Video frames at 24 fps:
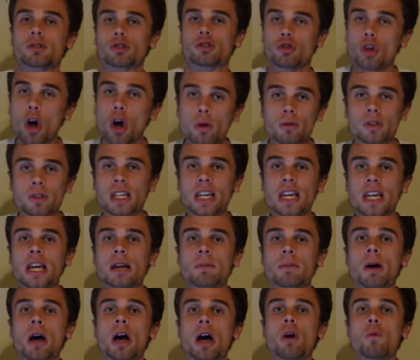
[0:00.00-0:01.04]
No
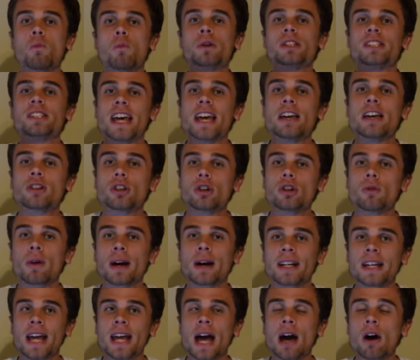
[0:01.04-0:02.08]
team would take you
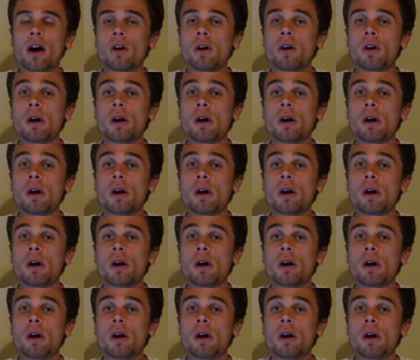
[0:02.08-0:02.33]
right now